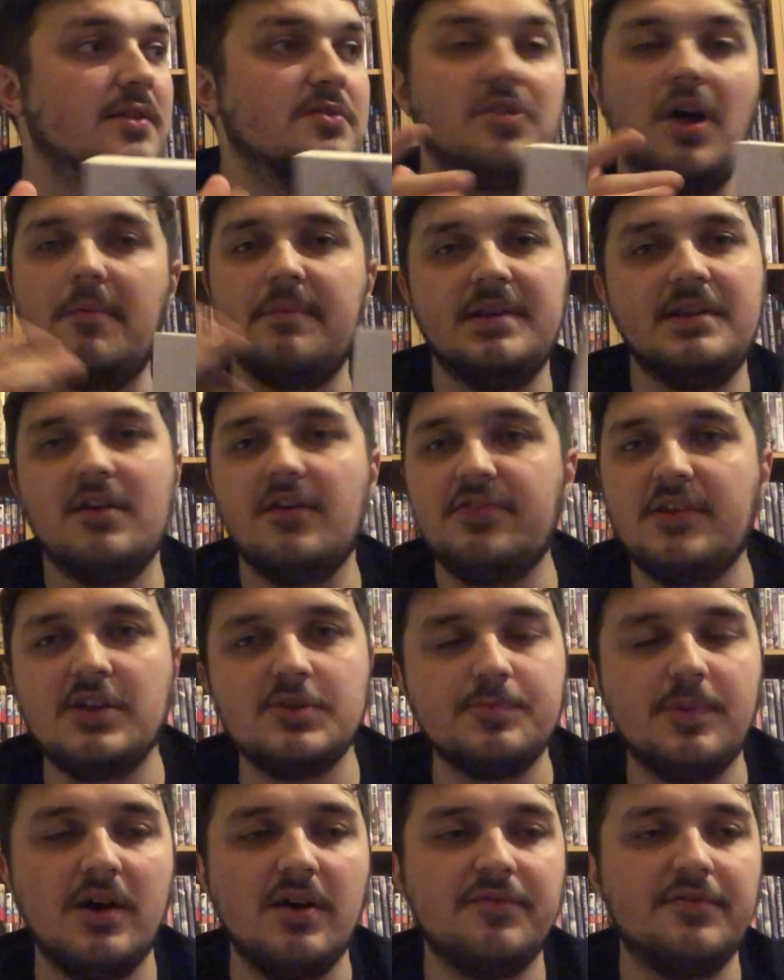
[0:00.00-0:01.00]
I mean, nothing's
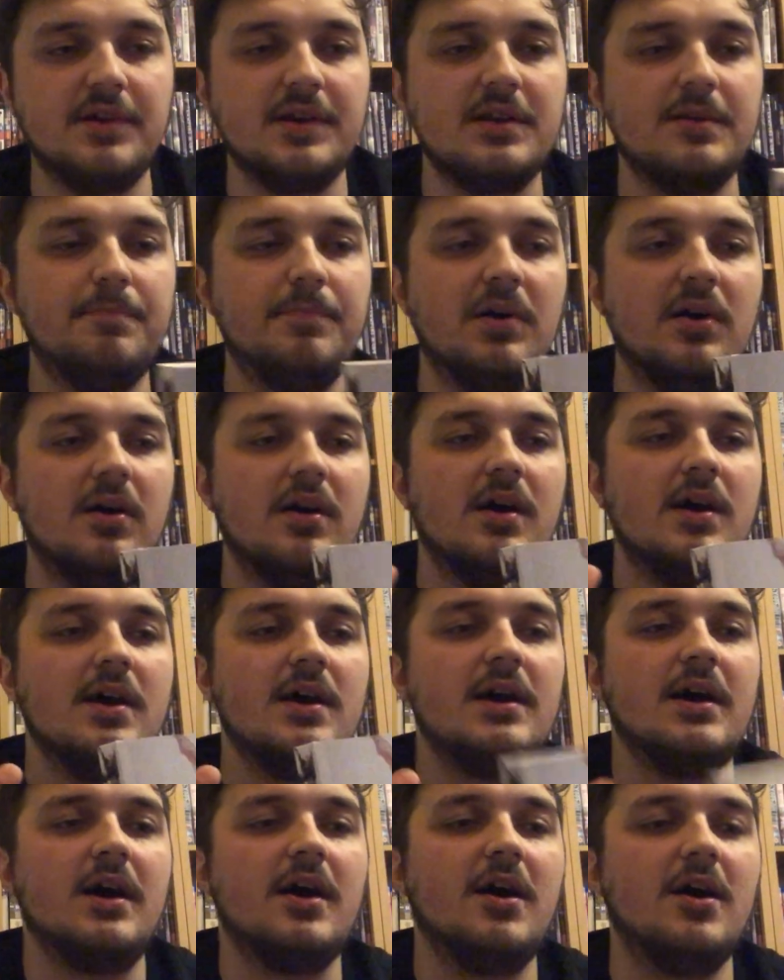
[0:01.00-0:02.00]
perfect, but
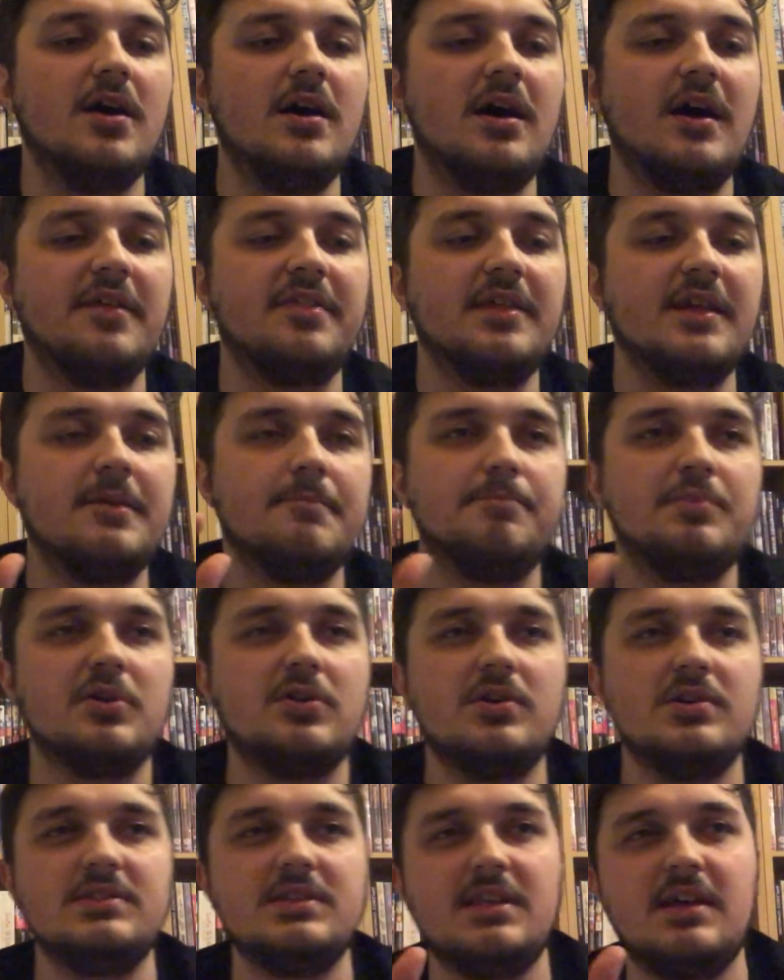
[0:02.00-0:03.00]
I think
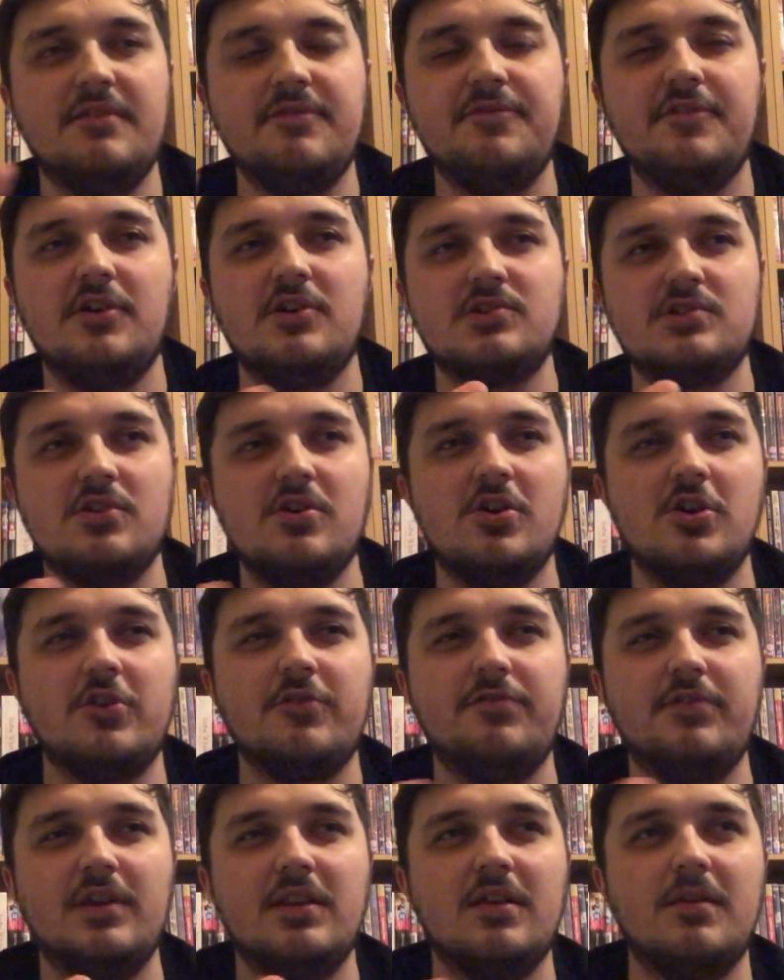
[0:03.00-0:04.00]
because of that first arc
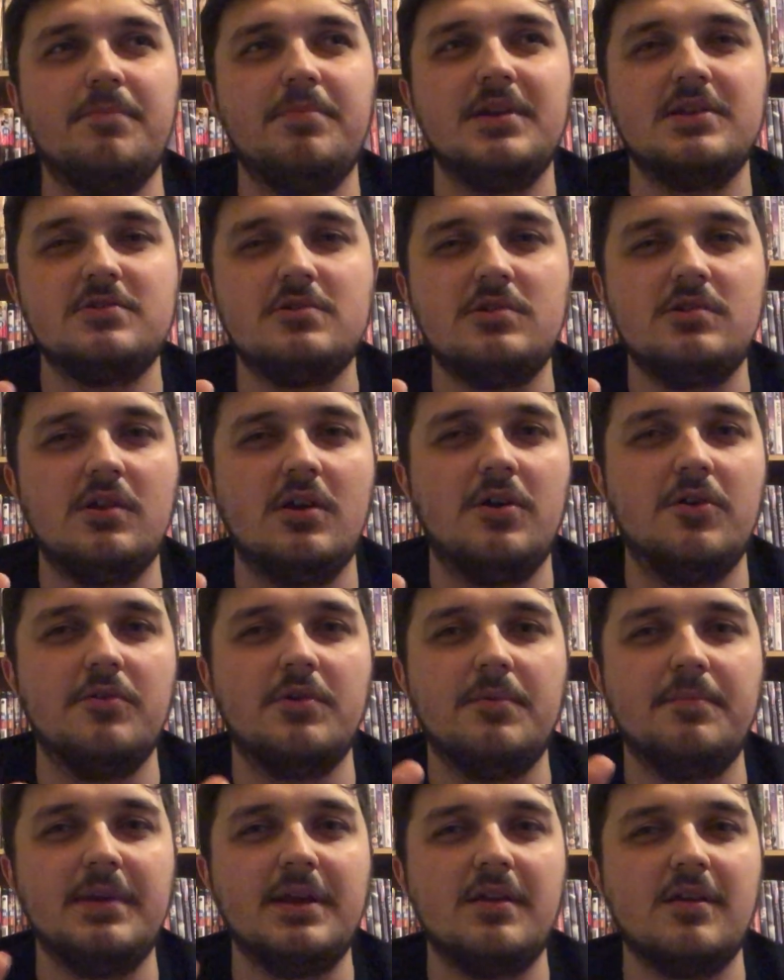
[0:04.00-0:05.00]
feeling a bit slow
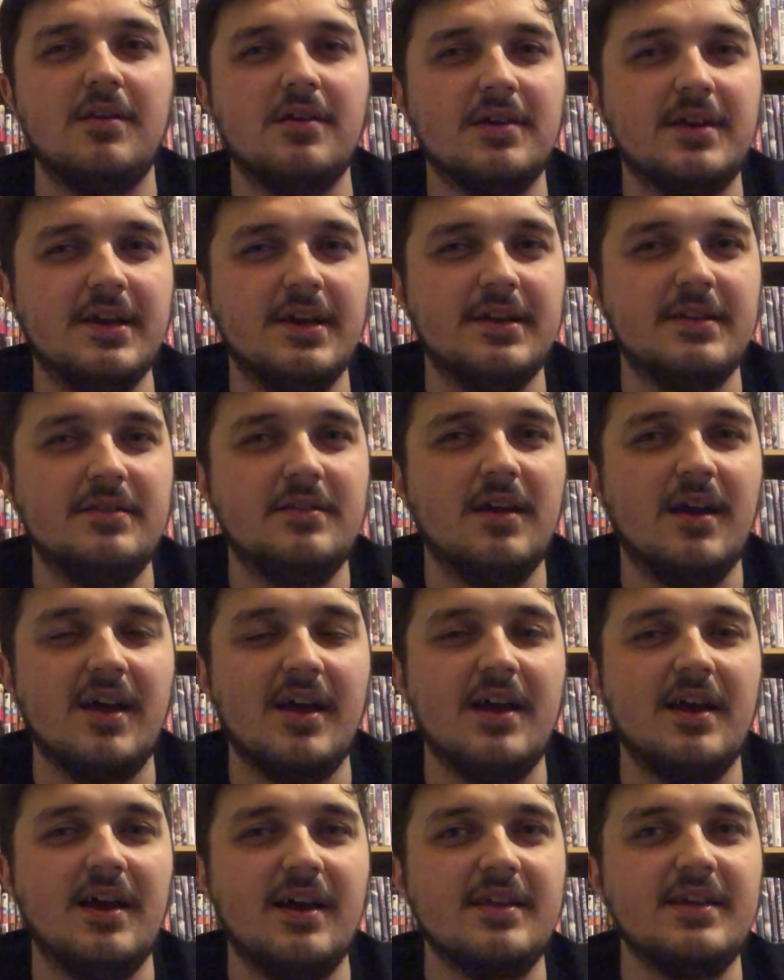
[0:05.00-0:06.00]
and a bit clunky,
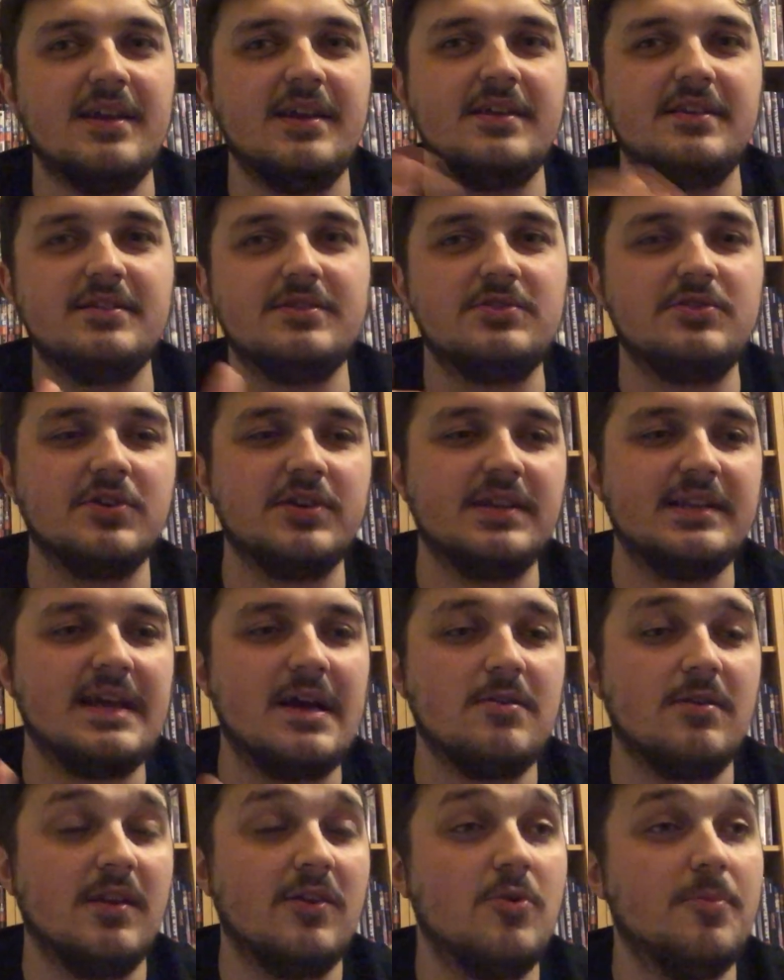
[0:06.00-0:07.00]
it took it
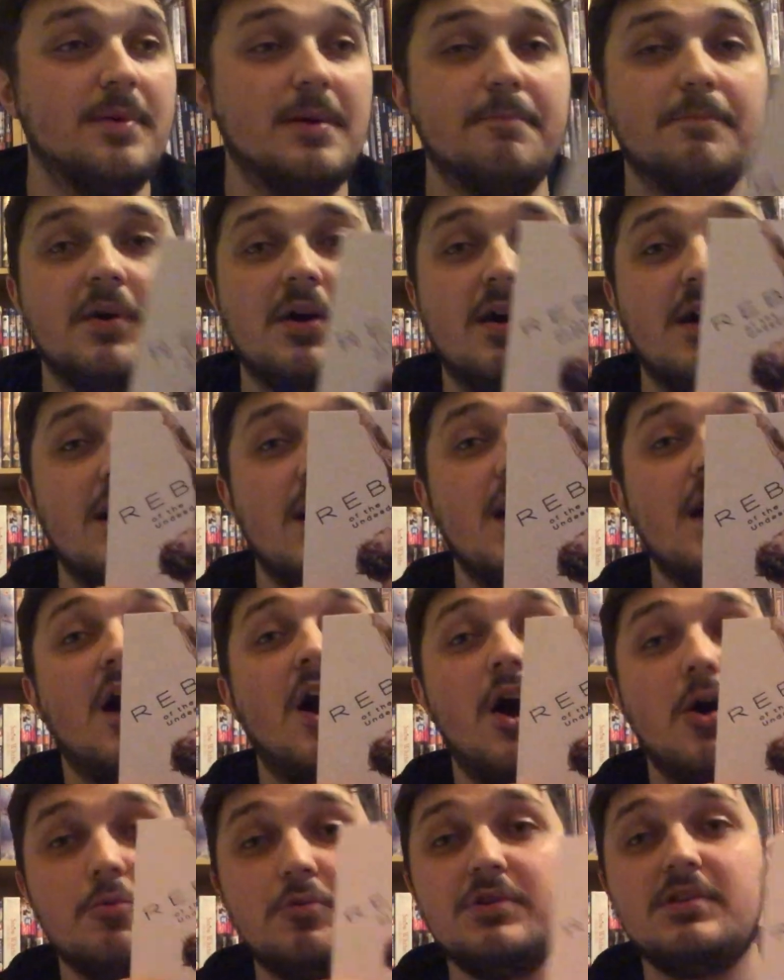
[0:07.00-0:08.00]
down a little bit, but
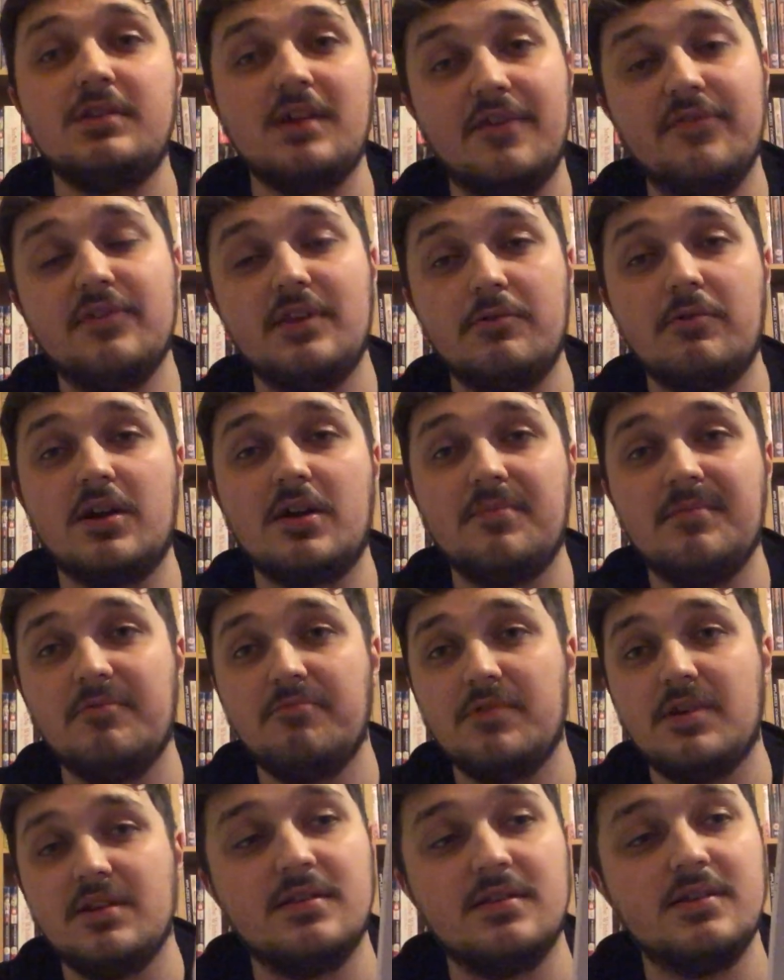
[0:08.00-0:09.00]
I would definitely
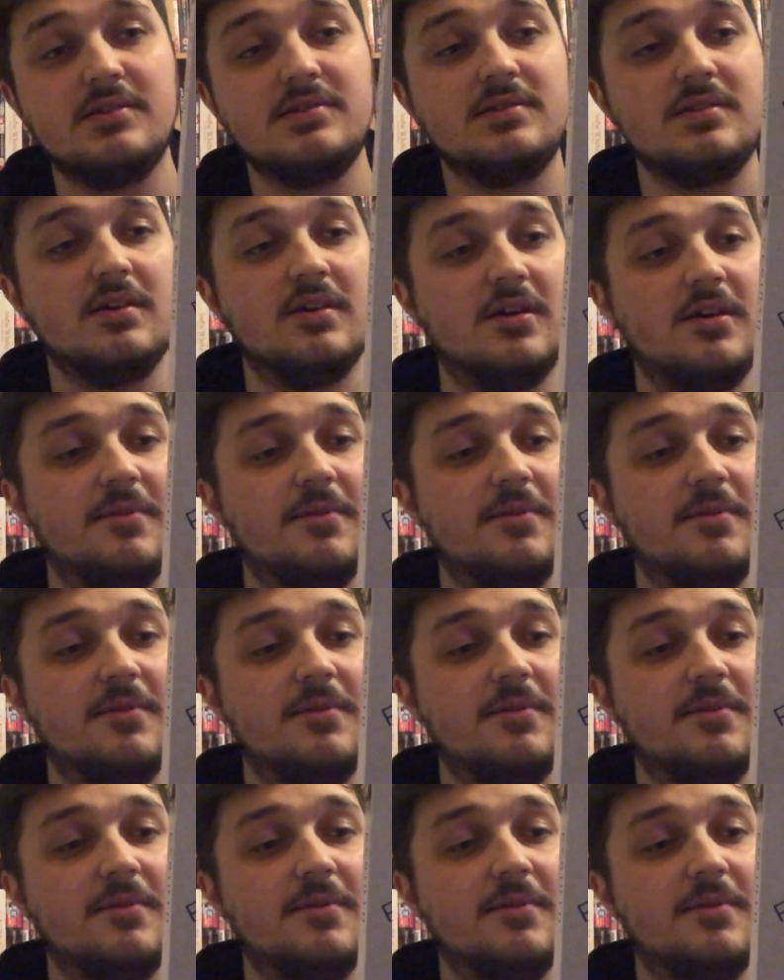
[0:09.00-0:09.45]
recommend this.